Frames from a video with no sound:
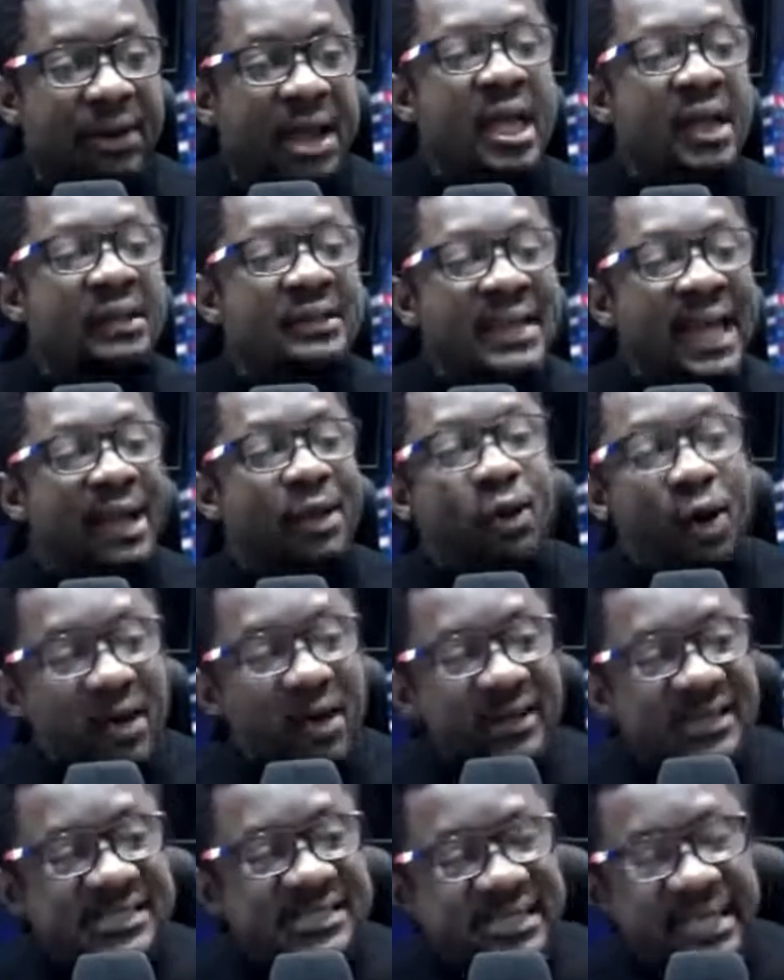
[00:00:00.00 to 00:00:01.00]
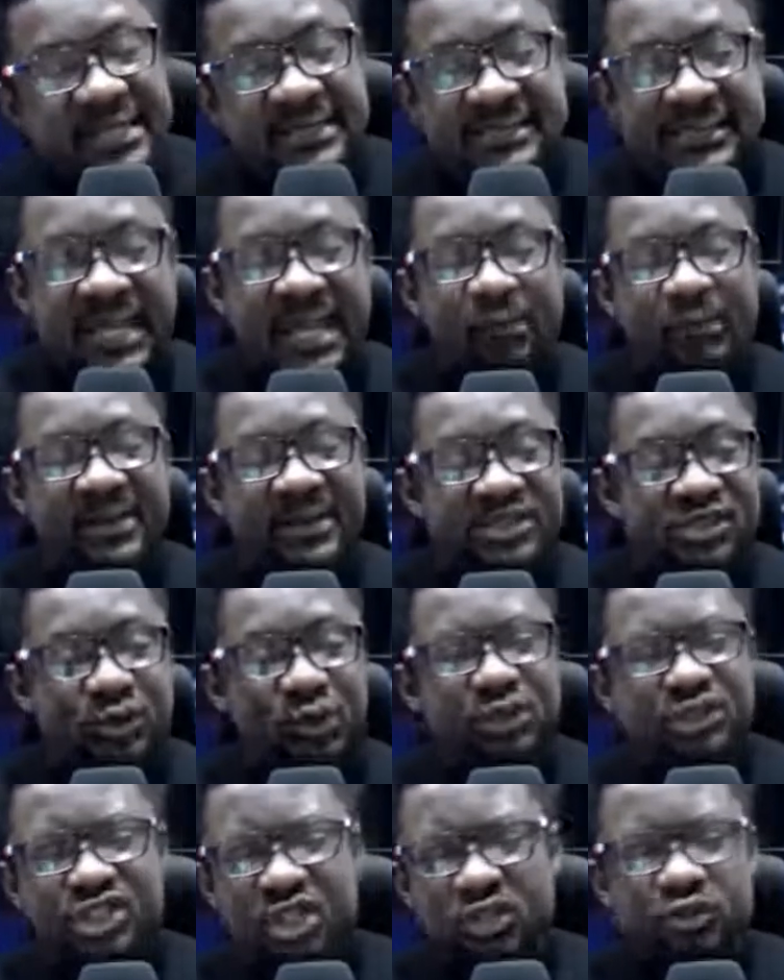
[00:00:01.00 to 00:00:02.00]
that God has sent here with a
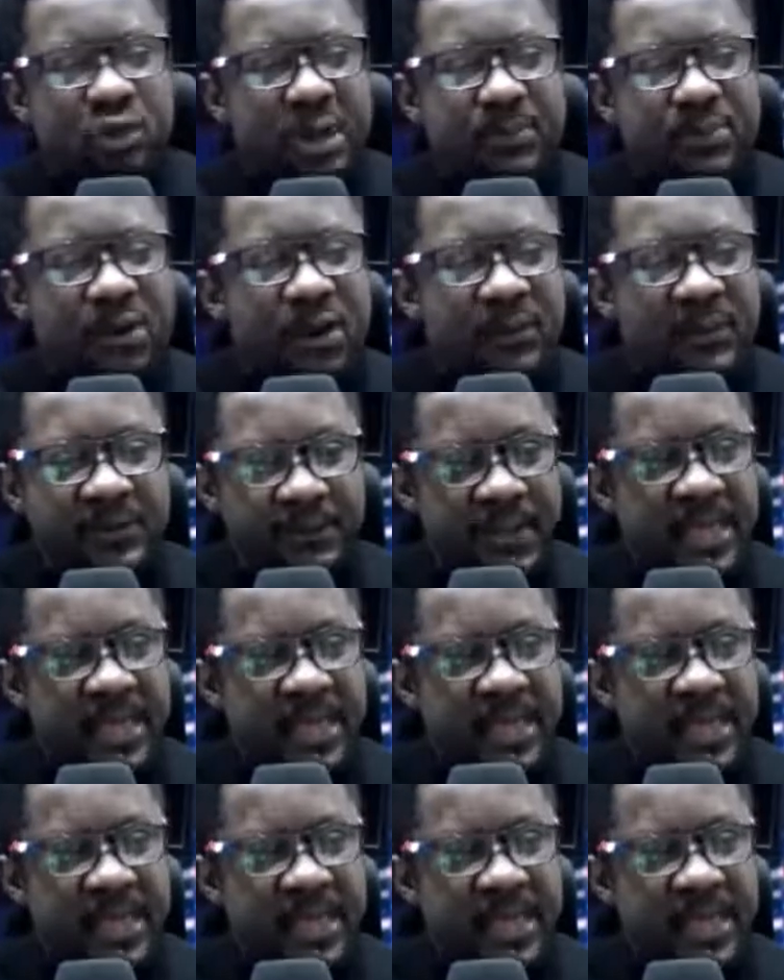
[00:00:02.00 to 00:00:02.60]
solution to a problem.